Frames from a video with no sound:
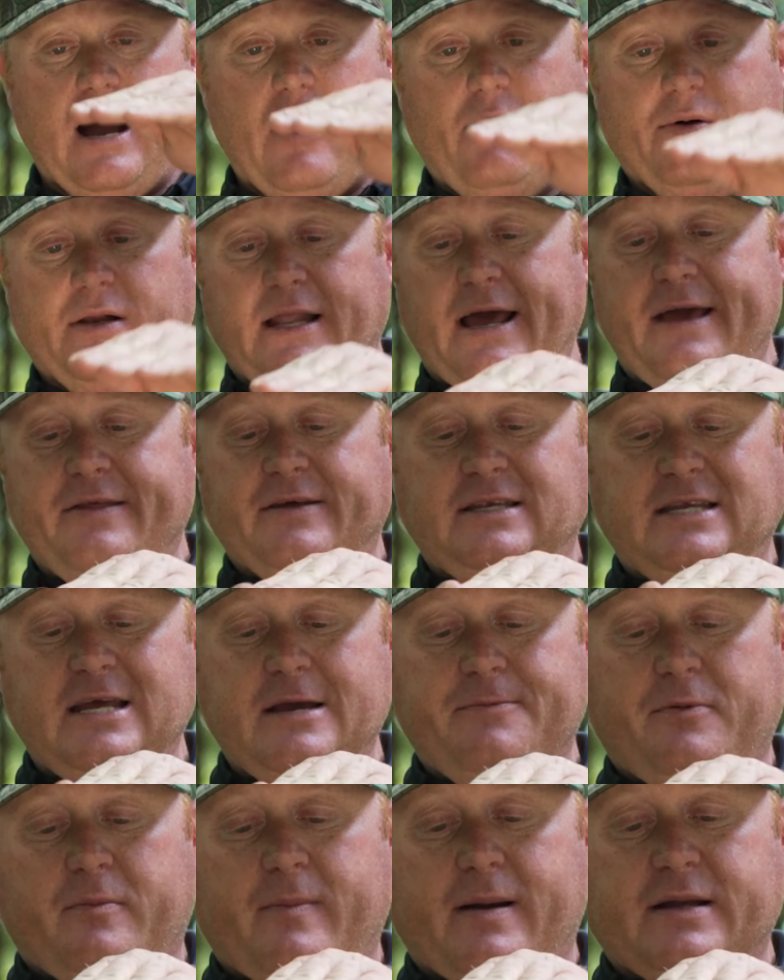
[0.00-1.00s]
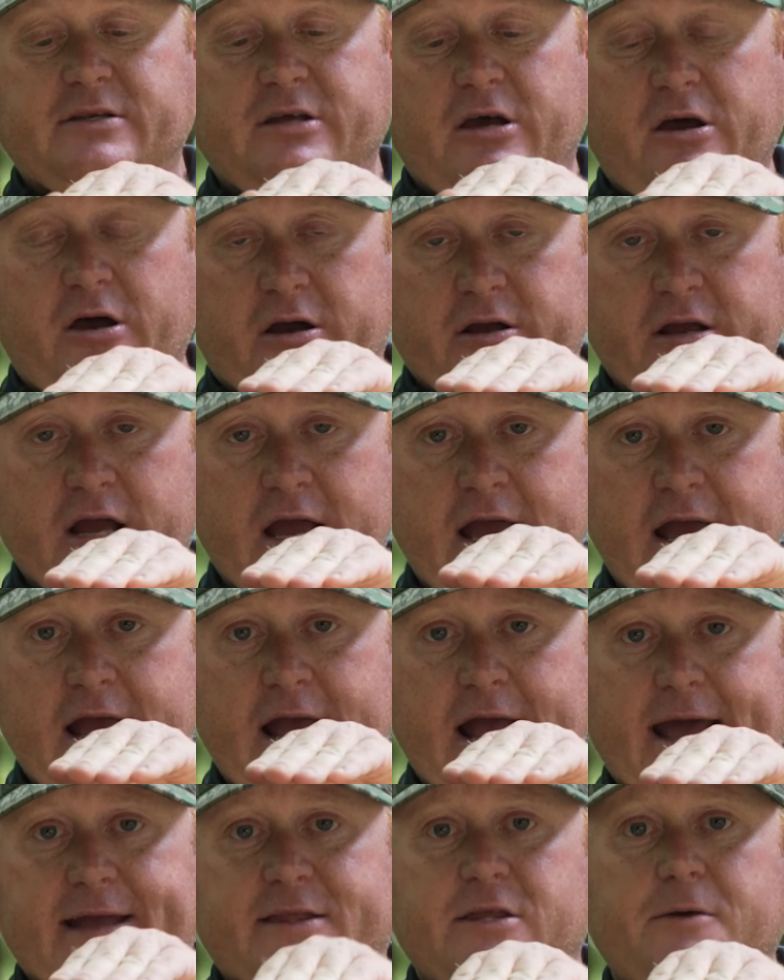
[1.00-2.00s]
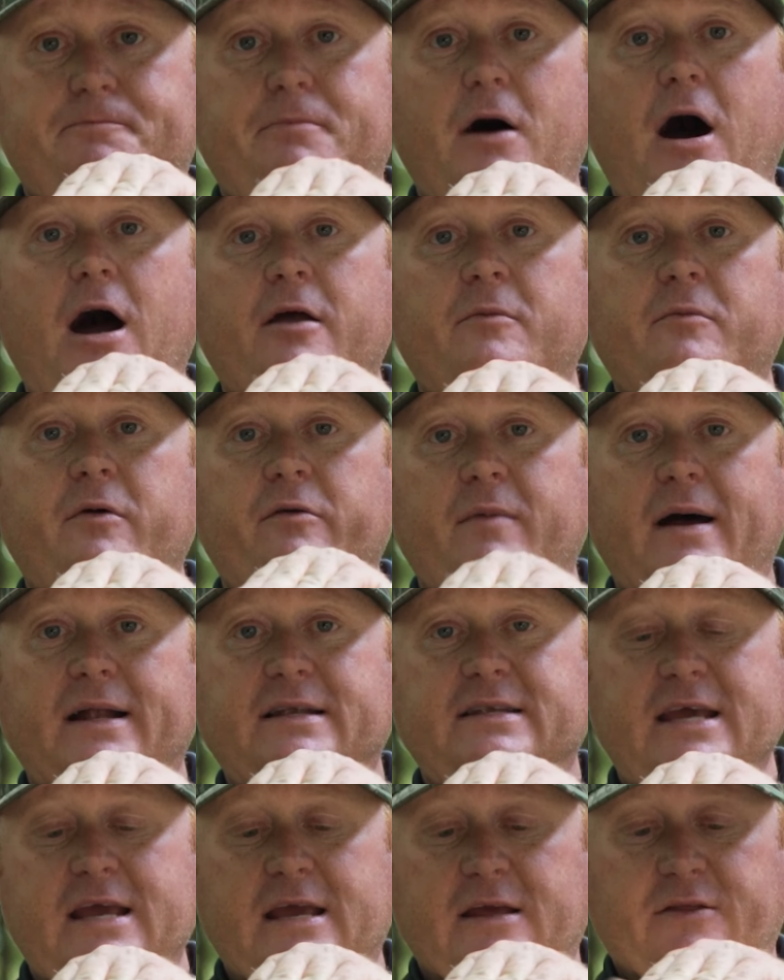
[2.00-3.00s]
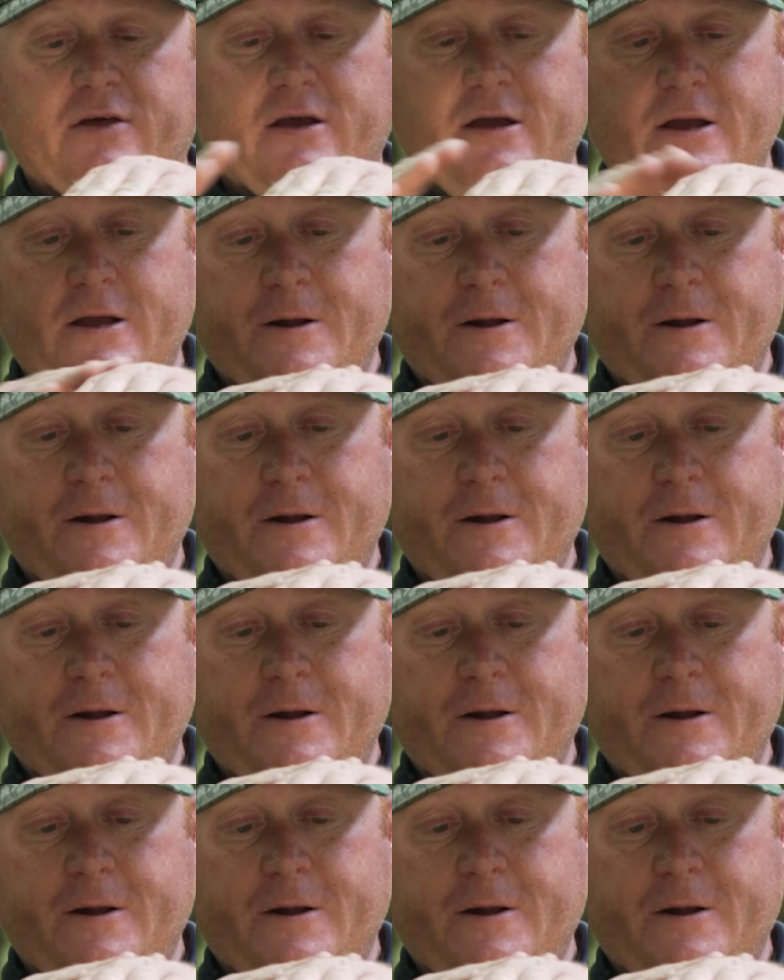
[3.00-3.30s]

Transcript: I would lay the tip of my tongue at the bottom of my teeth.